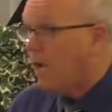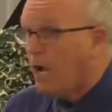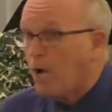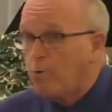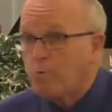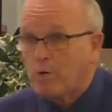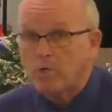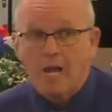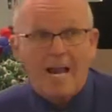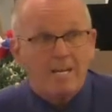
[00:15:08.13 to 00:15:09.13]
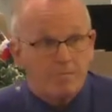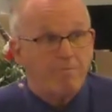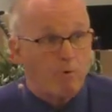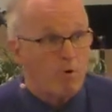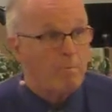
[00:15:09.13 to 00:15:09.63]
a real challenge
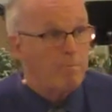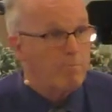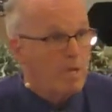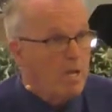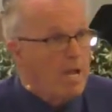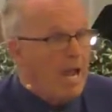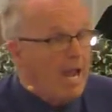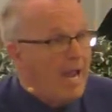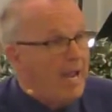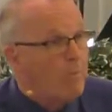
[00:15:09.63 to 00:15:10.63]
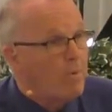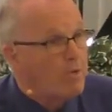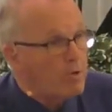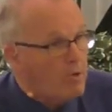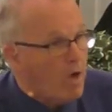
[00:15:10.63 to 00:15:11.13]
for them. And when
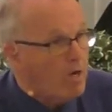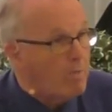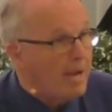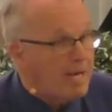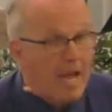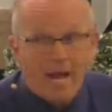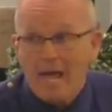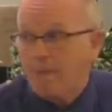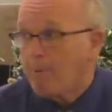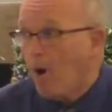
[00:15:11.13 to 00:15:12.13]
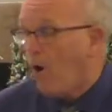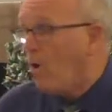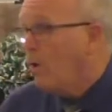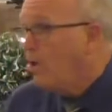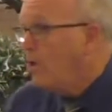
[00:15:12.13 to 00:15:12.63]
you're talking about a guy like
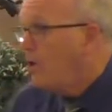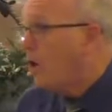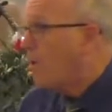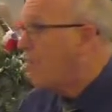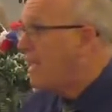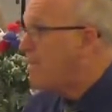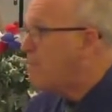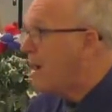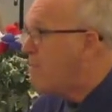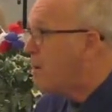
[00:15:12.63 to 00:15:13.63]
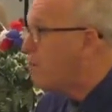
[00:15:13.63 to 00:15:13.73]
Paul, things that might be a real